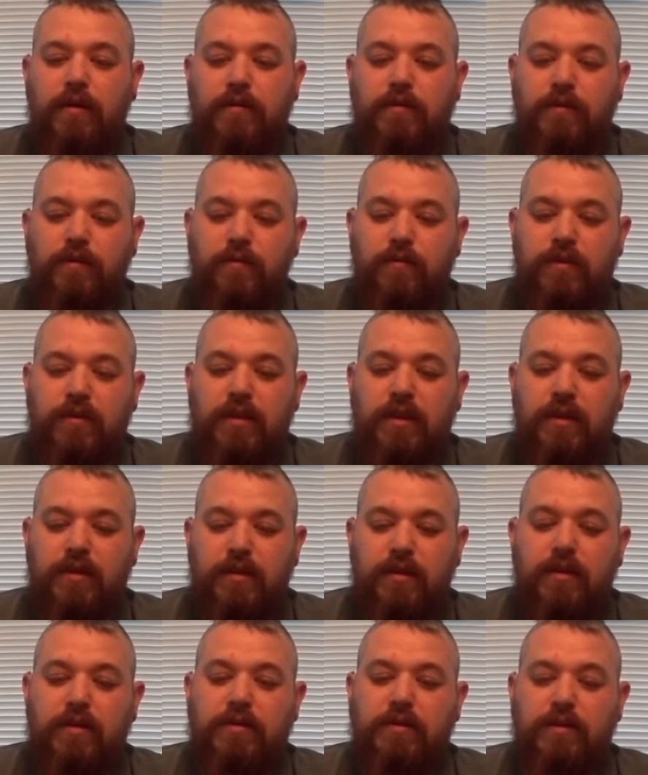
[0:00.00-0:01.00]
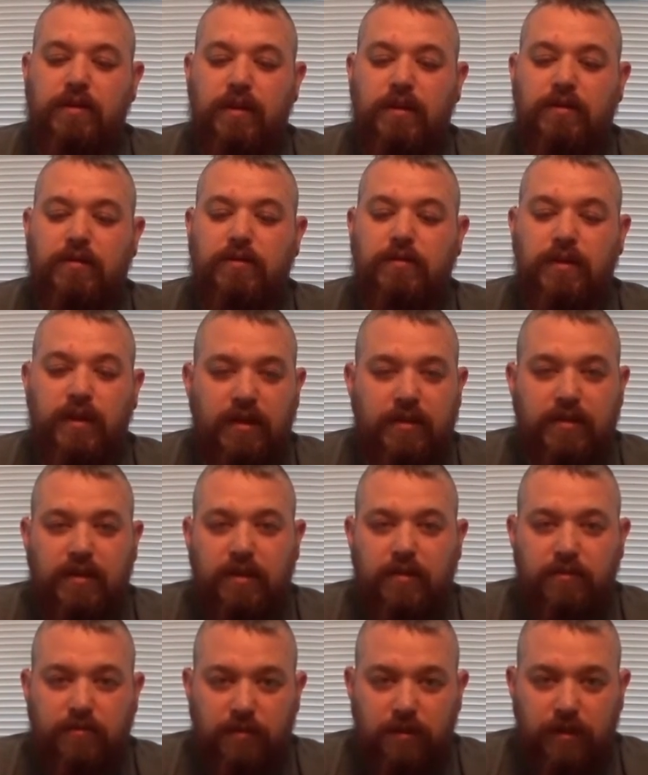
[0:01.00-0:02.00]
So what that does is it lets you test
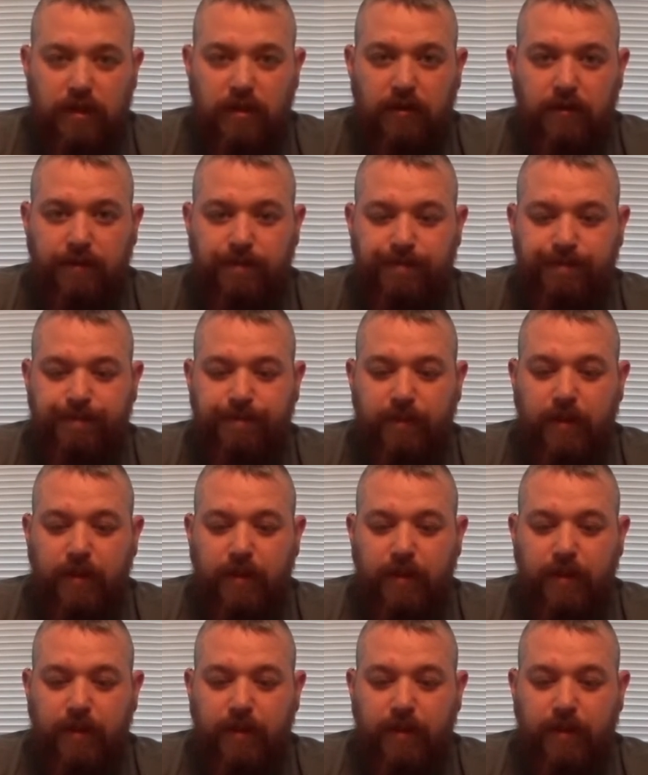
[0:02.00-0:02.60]
out your gear.